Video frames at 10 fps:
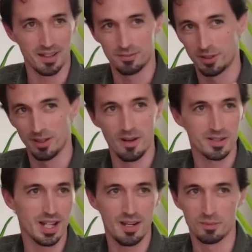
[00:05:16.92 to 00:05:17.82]
for a long
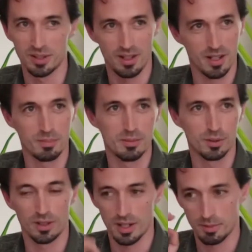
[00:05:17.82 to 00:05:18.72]
time with a lot of people. A
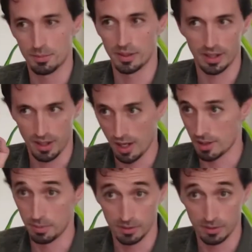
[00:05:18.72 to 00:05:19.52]
lot of people get caught up in